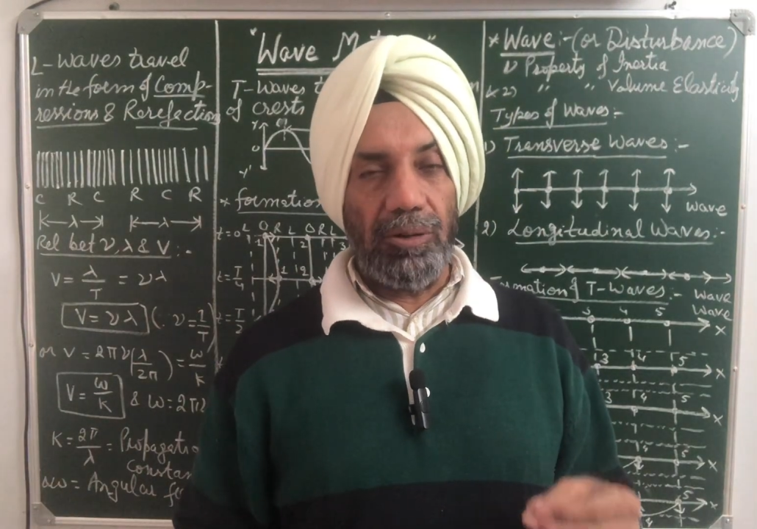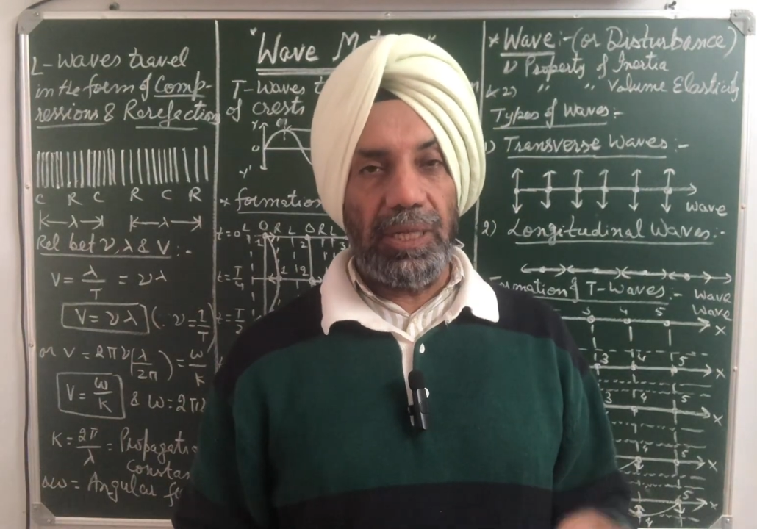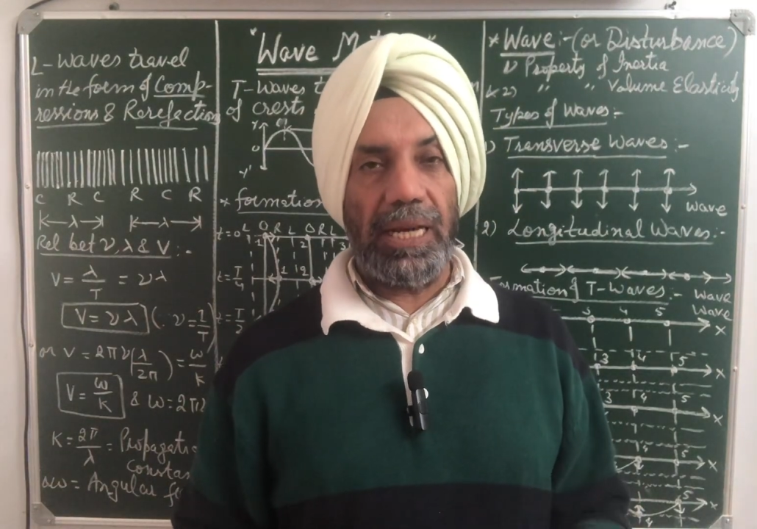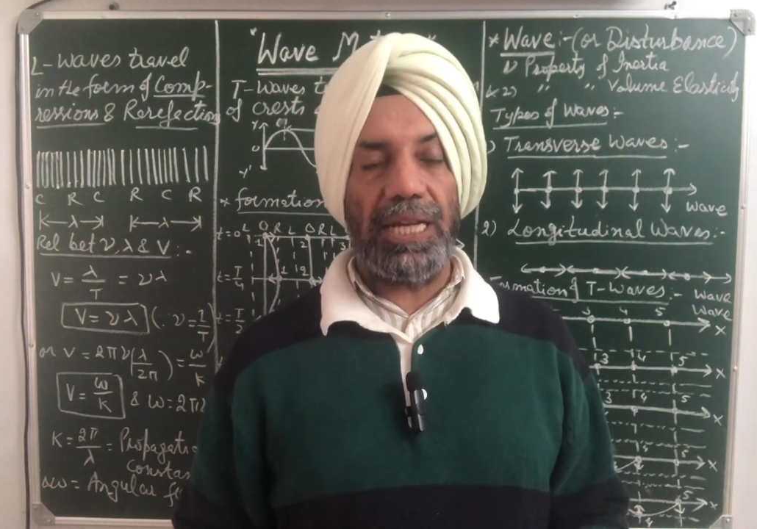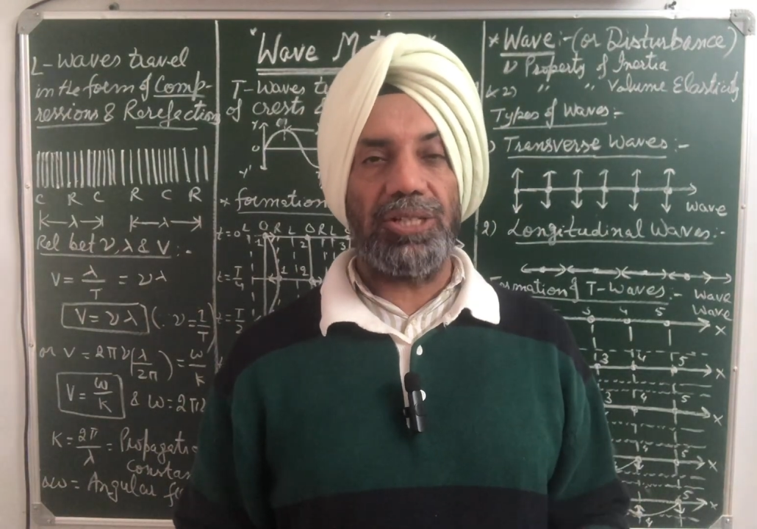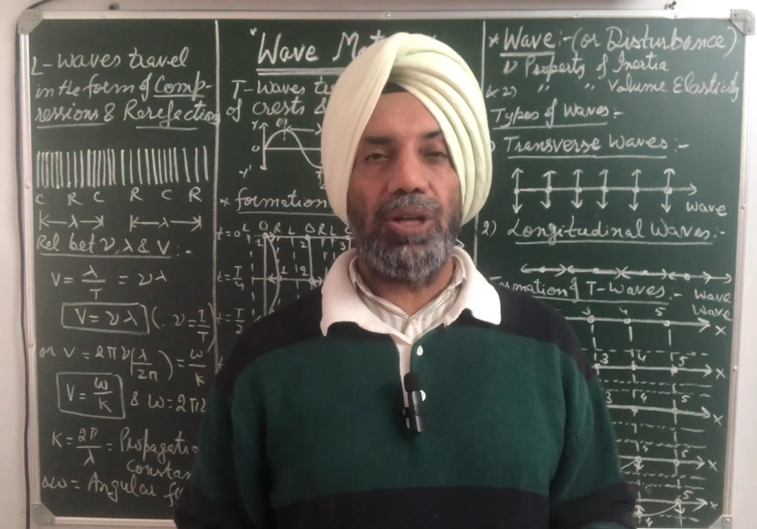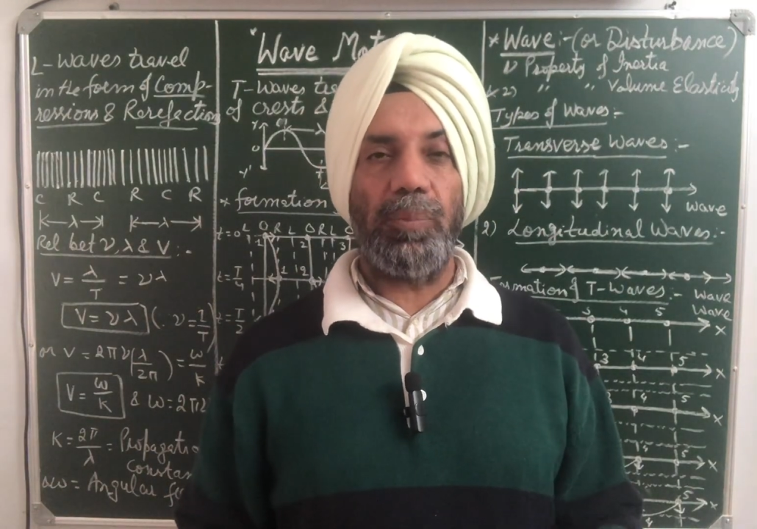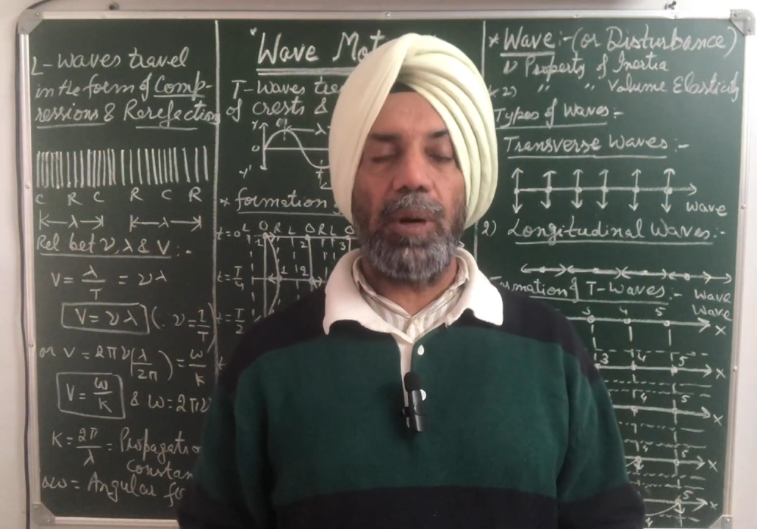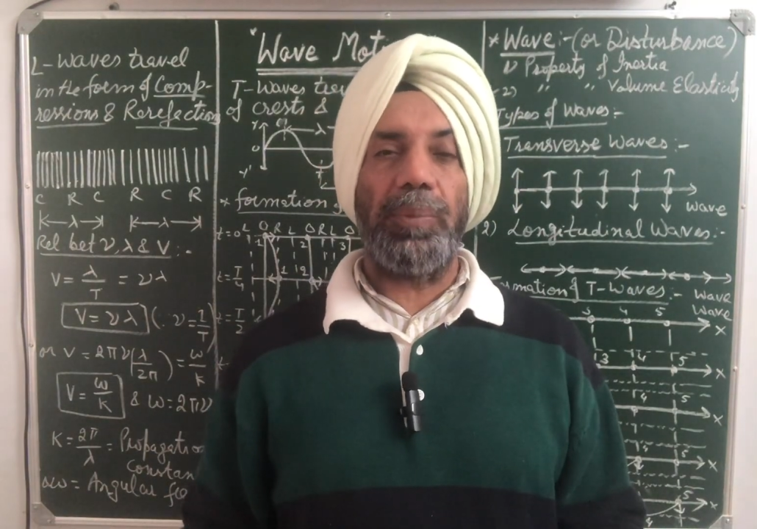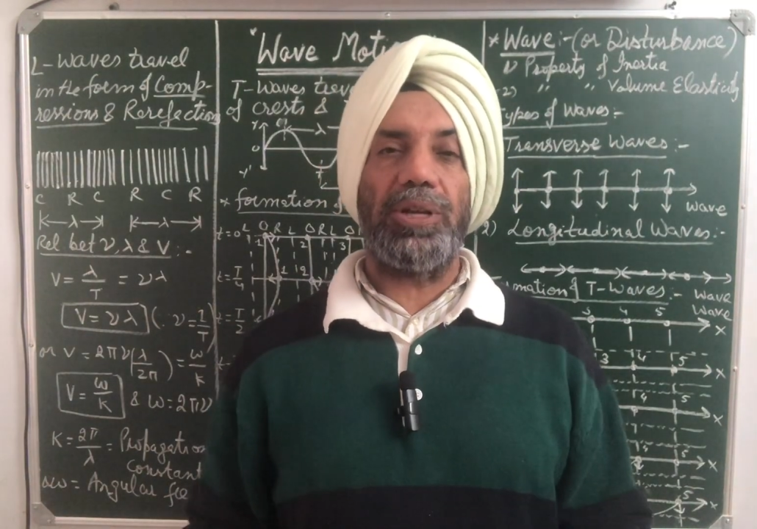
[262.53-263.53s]
to the direction of
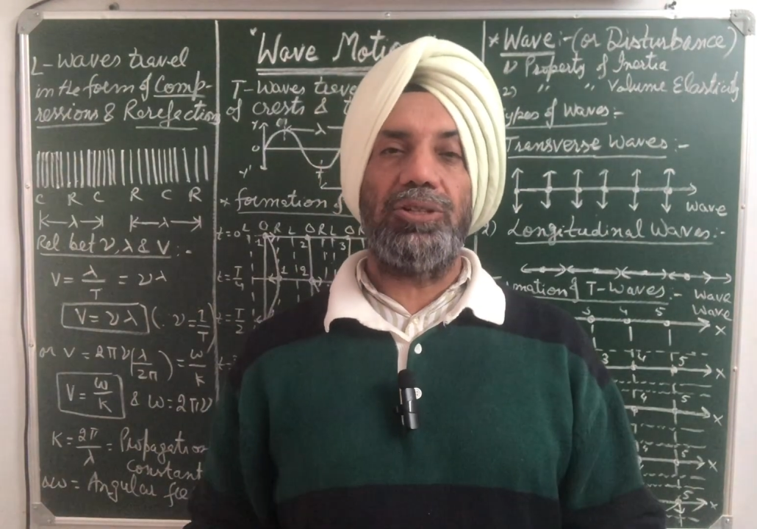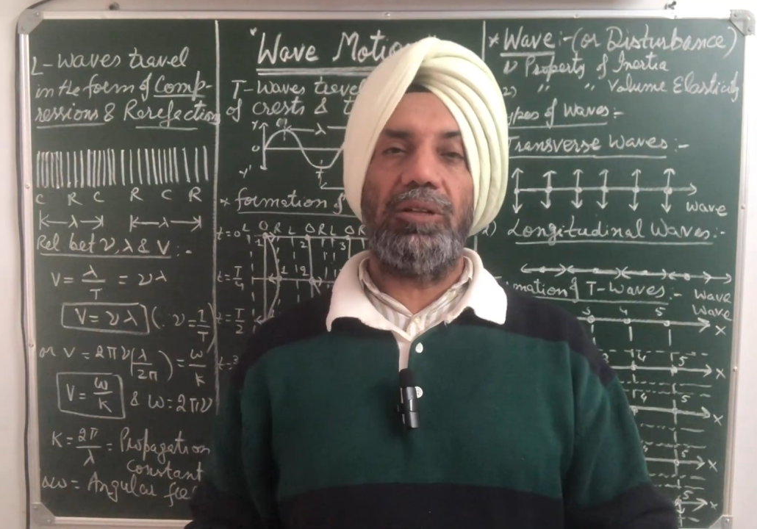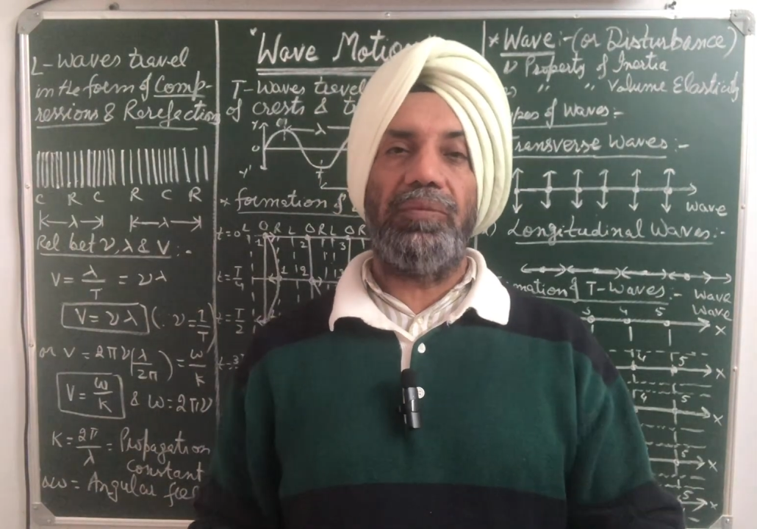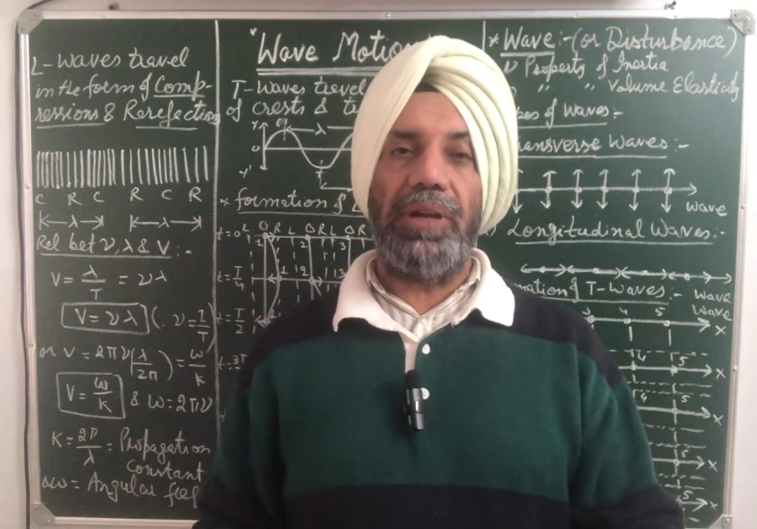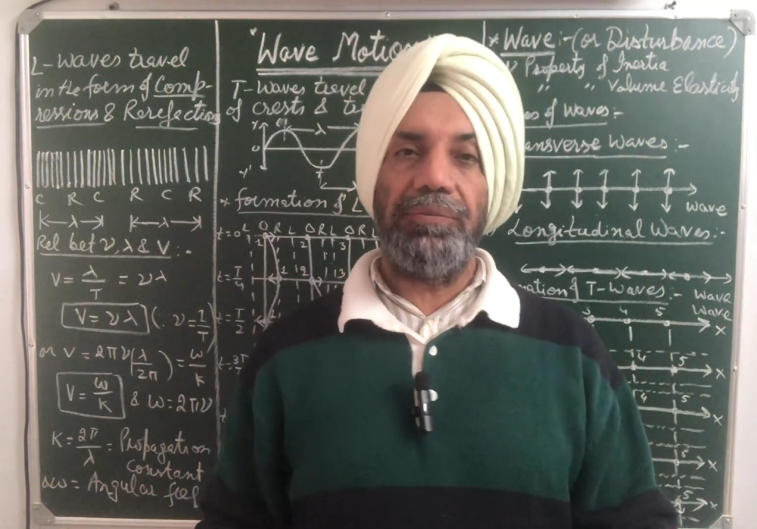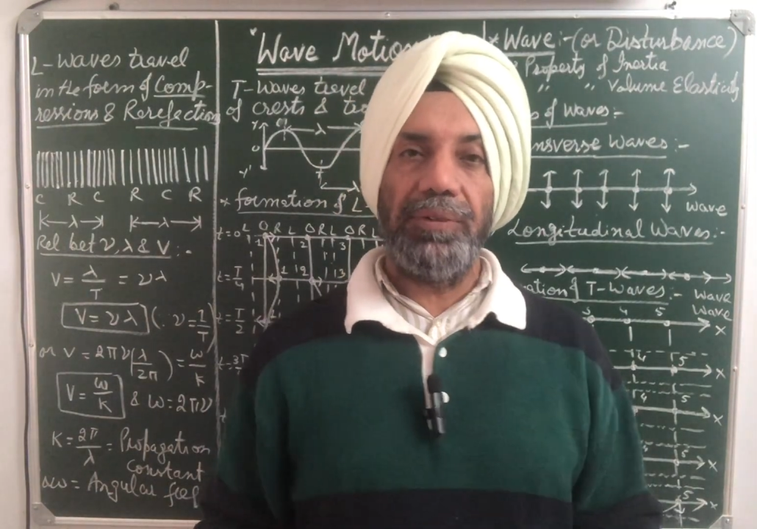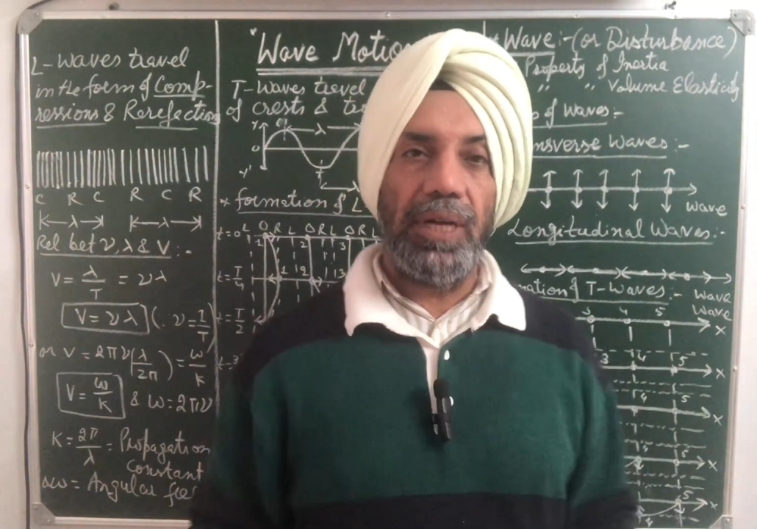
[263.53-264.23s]
propagation of the wave.